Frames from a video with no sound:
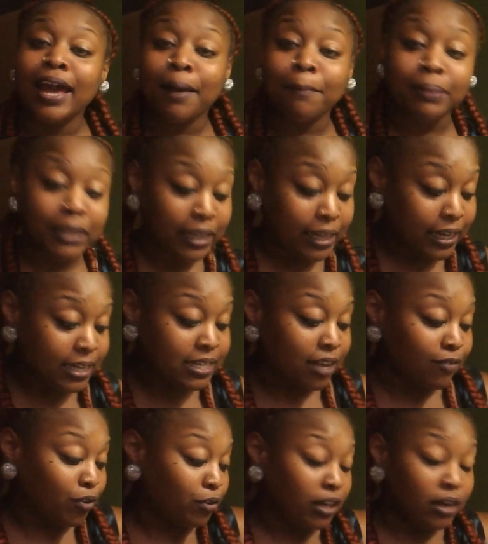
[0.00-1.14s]
And please,
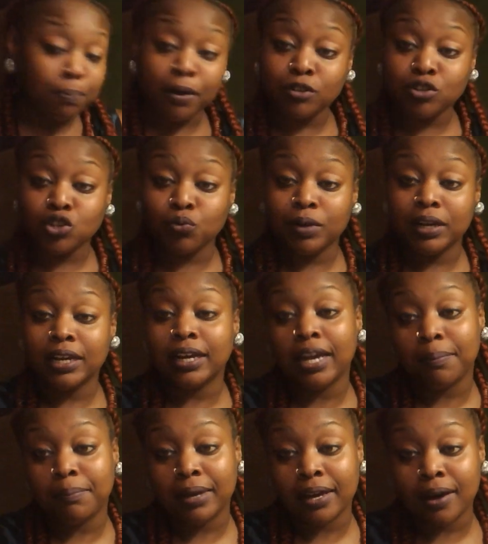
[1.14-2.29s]
if you need a personal reading,
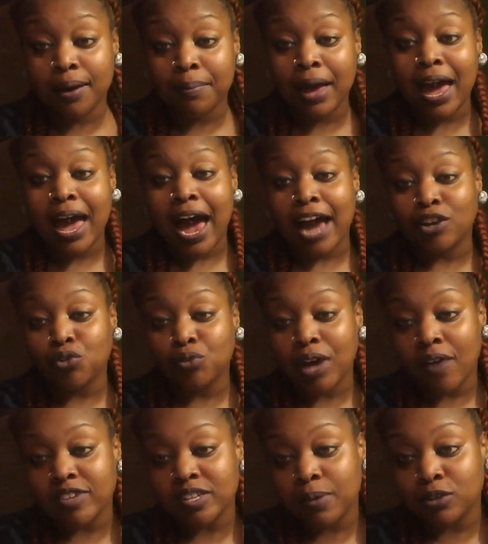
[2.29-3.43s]
hit me up. I do
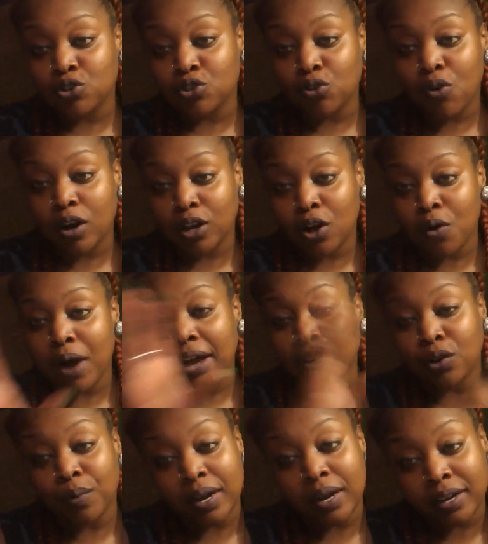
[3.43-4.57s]
have a special going on. I
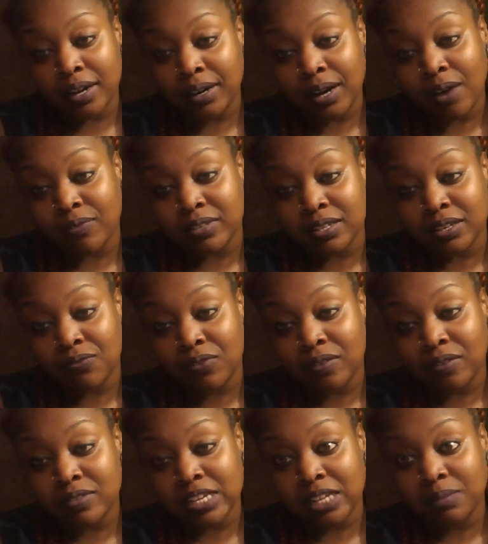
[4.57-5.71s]
know I cut it off into the
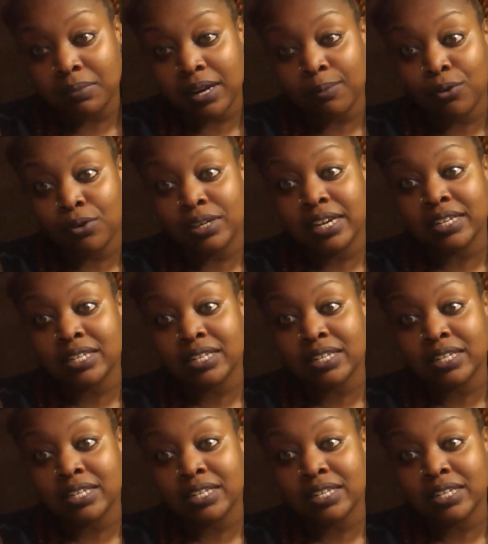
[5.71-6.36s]
15th, but I'm going to